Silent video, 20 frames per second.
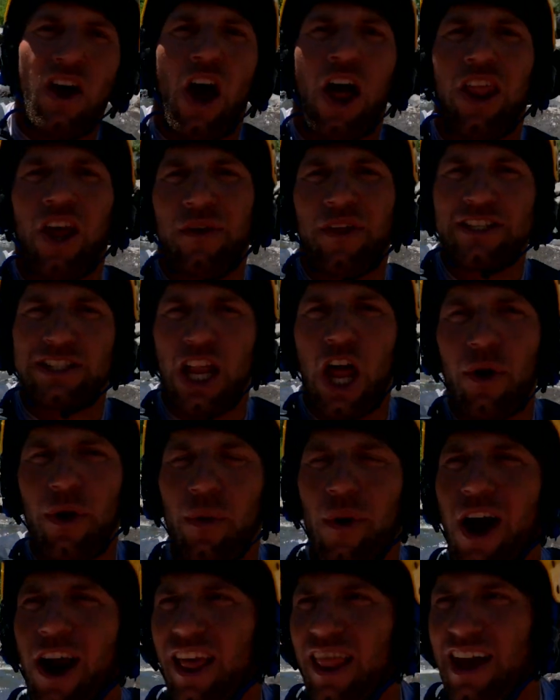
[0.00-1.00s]
Although this
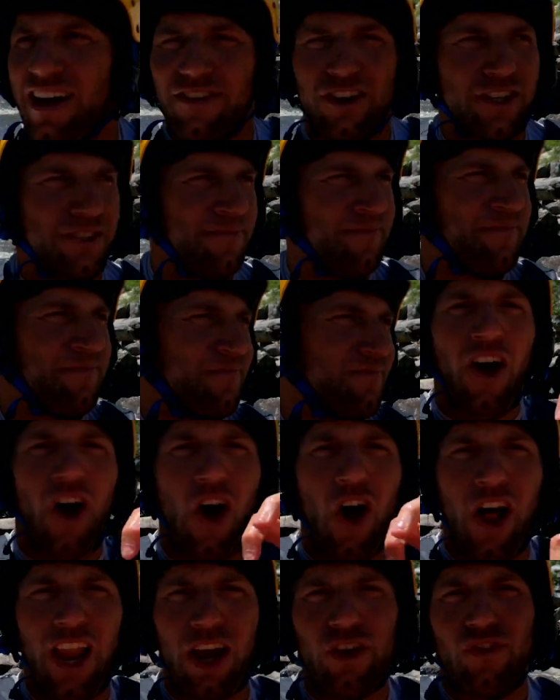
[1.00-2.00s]
lower water level, the
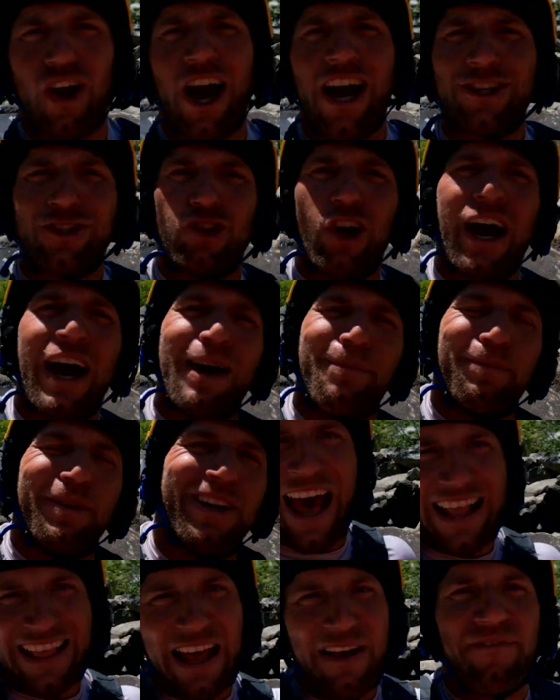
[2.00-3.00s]
hole at rock drop,
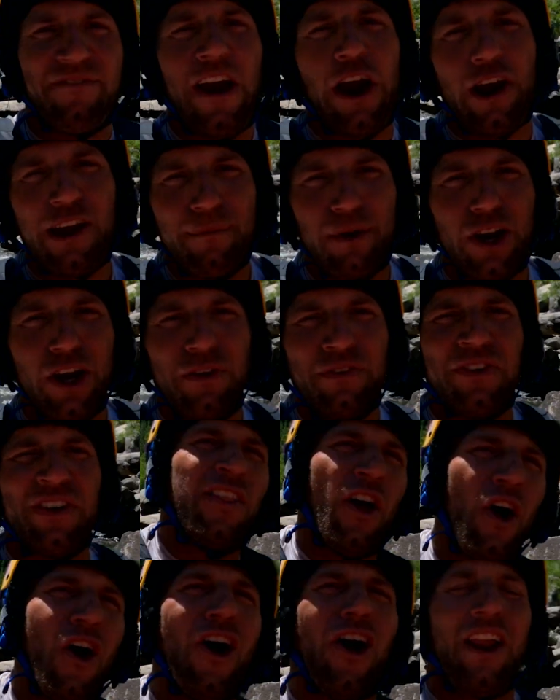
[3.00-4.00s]
at that ferry move,
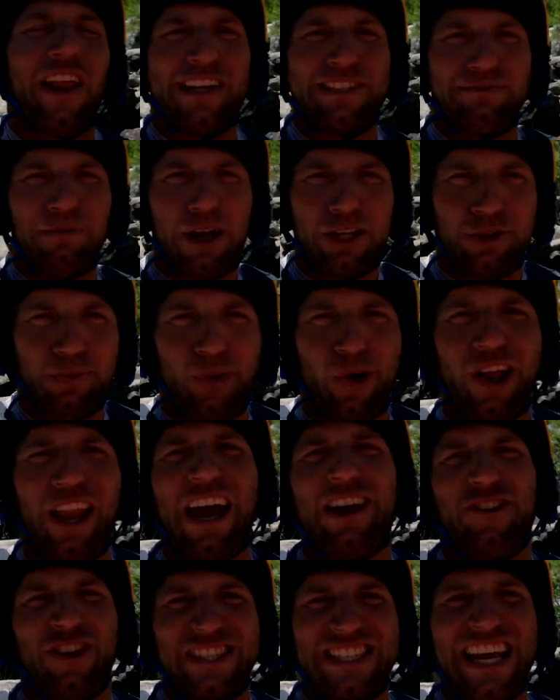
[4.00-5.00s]
the hole is much more
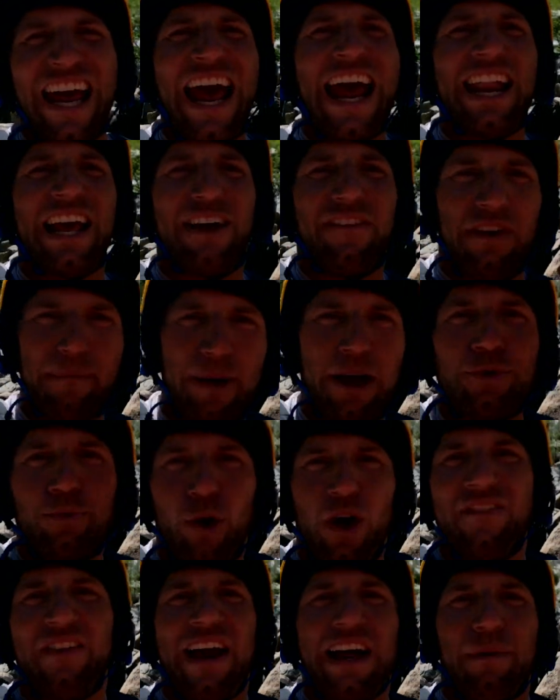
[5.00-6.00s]
like retentive and much
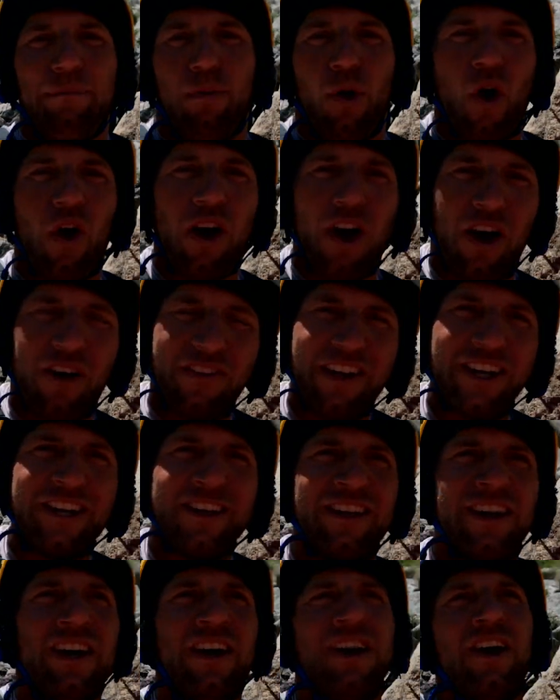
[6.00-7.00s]
more like a pour
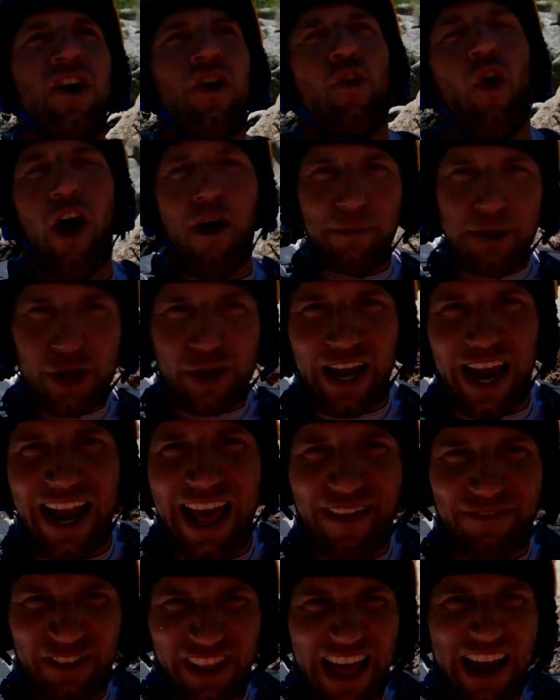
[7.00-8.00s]
over. Normally you kind
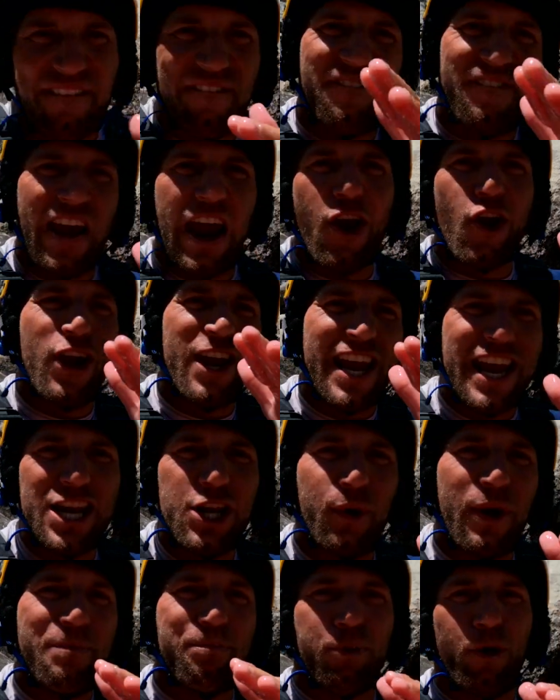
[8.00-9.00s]
of have to like ferry
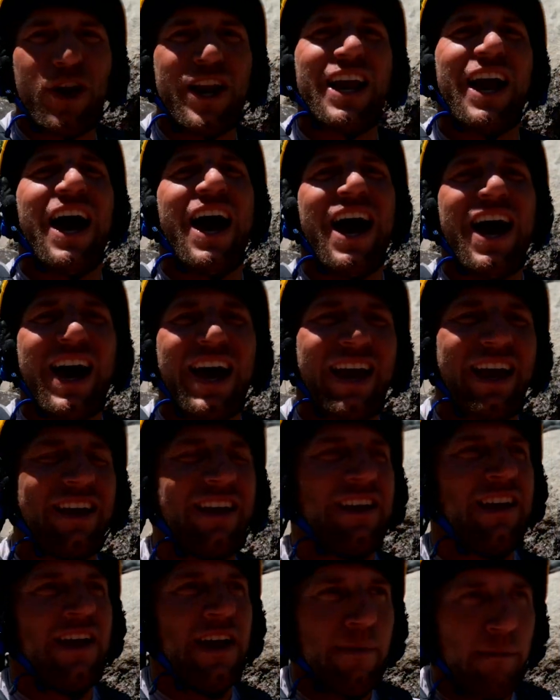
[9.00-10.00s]
into it pretty high.
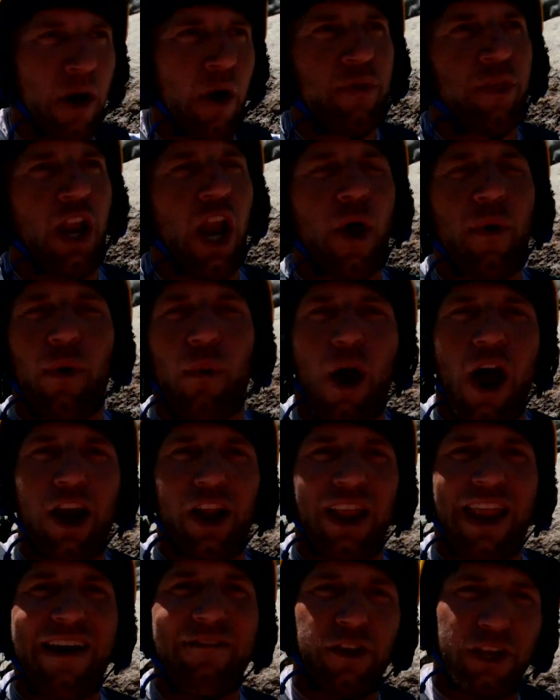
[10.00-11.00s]
But with the lower
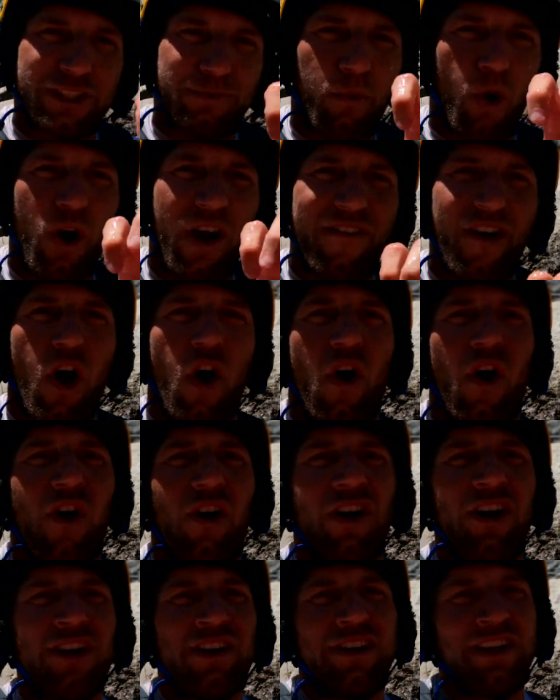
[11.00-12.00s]
water level, it's more of a
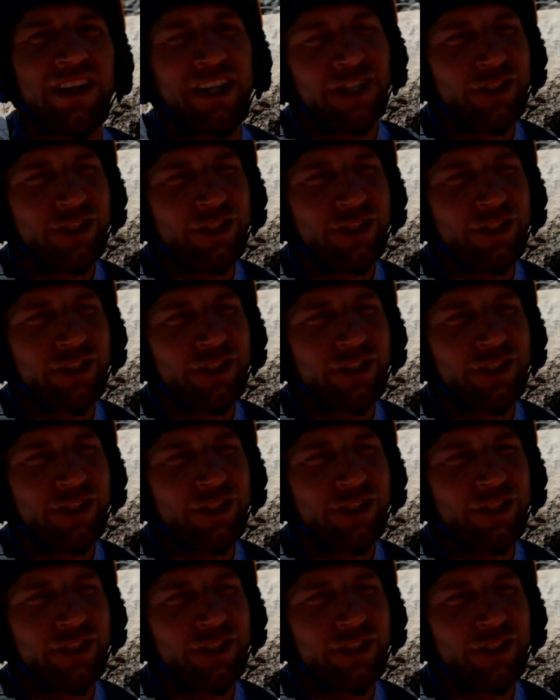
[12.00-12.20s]
hole.